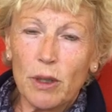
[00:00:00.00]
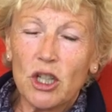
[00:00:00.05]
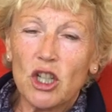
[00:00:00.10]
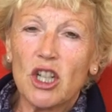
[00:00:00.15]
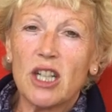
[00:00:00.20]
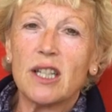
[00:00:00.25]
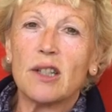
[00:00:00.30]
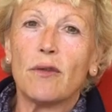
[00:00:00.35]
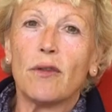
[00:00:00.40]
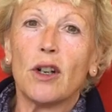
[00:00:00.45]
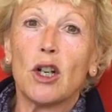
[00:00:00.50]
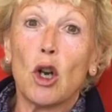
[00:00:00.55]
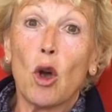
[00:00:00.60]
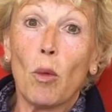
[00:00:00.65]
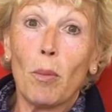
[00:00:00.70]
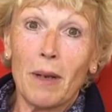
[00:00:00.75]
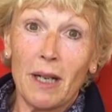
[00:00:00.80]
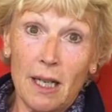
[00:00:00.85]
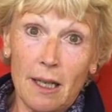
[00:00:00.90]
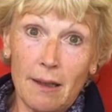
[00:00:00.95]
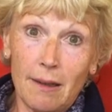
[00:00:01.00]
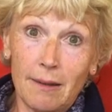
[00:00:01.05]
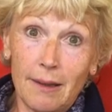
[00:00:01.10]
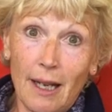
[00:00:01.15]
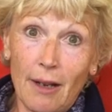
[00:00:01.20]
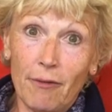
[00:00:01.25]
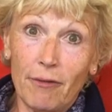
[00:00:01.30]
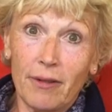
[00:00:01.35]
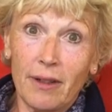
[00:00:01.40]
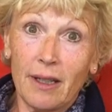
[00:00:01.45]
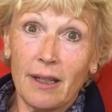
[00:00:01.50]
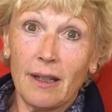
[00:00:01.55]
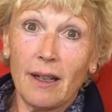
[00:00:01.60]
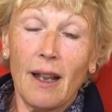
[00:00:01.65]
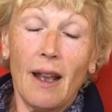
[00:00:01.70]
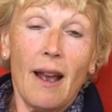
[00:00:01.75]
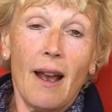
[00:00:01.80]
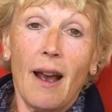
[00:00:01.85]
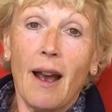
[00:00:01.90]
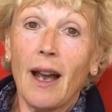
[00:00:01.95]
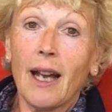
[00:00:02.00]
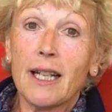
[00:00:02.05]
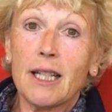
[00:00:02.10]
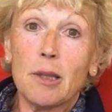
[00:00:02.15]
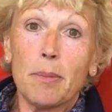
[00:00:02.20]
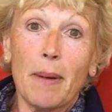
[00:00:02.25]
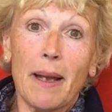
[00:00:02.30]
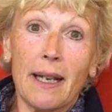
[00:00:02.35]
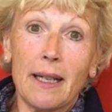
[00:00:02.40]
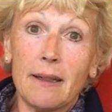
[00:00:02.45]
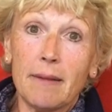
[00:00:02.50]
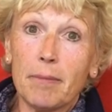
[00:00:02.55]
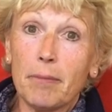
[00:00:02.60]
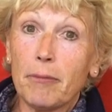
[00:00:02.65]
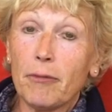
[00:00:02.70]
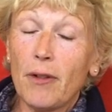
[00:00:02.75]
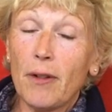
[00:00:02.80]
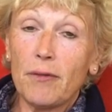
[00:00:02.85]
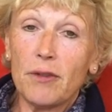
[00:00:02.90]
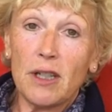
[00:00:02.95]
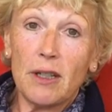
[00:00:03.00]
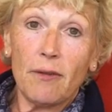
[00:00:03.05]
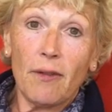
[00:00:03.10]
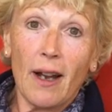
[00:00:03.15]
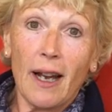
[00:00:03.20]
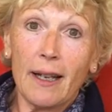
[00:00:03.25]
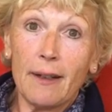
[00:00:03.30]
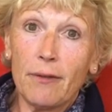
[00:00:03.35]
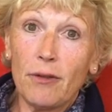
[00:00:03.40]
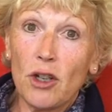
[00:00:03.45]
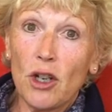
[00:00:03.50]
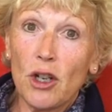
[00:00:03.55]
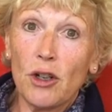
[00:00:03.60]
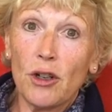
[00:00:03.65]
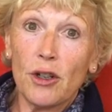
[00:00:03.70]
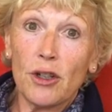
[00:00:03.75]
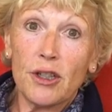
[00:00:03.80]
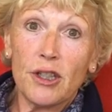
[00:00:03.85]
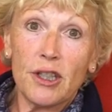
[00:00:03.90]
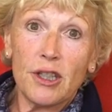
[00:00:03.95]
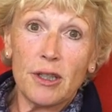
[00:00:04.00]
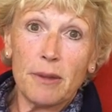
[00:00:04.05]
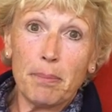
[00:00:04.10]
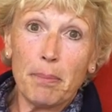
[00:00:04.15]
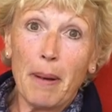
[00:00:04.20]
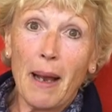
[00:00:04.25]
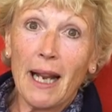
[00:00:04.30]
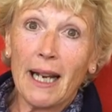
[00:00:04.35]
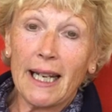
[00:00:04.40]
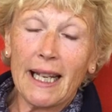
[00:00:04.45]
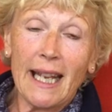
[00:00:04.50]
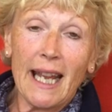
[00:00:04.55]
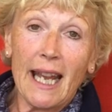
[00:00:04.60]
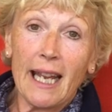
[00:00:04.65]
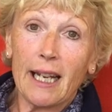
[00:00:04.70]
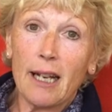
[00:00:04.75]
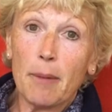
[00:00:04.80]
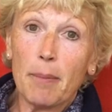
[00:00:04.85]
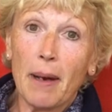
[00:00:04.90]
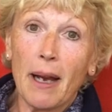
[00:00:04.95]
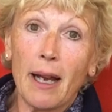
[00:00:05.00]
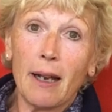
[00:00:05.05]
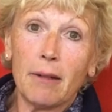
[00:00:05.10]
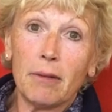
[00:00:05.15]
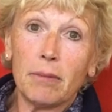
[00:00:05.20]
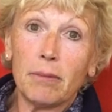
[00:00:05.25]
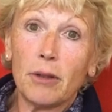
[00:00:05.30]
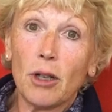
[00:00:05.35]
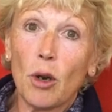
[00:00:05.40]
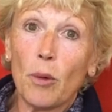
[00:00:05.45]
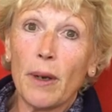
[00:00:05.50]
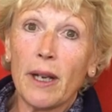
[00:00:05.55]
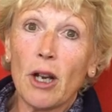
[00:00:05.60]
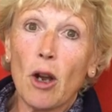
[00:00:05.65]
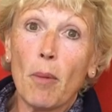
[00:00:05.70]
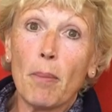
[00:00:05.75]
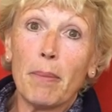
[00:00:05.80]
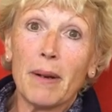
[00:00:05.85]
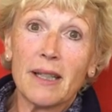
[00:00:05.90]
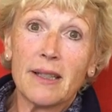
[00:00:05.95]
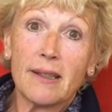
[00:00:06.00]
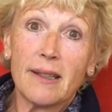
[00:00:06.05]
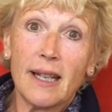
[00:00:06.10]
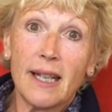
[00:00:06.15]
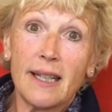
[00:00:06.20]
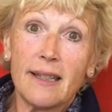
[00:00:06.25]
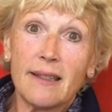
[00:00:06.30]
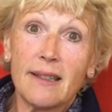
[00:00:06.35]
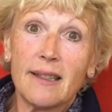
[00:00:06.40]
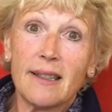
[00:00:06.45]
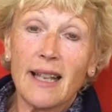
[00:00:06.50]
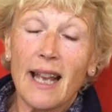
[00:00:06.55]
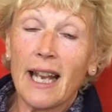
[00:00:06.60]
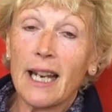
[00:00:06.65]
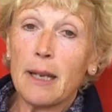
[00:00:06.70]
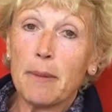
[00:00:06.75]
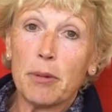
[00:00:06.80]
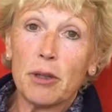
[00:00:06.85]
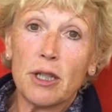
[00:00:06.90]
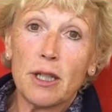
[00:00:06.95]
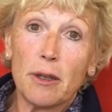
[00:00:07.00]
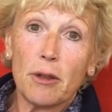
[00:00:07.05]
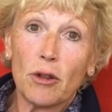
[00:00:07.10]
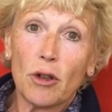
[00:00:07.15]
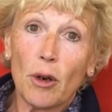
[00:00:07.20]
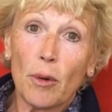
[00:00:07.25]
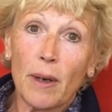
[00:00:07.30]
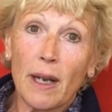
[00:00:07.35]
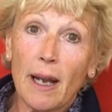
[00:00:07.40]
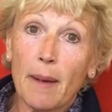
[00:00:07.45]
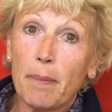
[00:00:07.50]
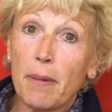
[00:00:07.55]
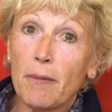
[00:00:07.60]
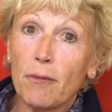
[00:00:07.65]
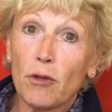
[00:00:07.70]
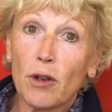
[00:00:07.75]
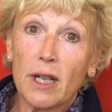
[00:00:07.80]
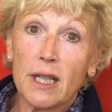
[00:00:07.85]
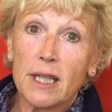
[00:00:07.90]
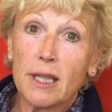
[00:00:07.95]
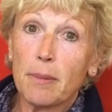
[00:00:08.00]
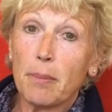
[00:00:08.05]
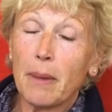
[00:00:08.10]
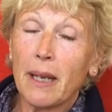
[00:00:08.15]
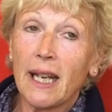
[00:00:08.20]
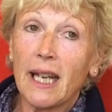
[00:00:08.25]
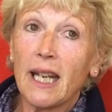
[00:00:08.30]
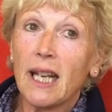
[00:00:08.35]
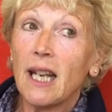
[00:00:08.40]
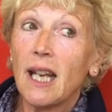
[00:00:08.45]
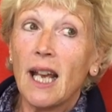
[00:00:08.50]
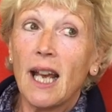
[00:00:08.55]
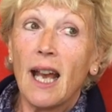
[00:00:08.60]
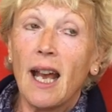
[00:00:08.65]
which is phenomenal given I've spent 55 years panicking about going on buses, anybody throwing up in front of me.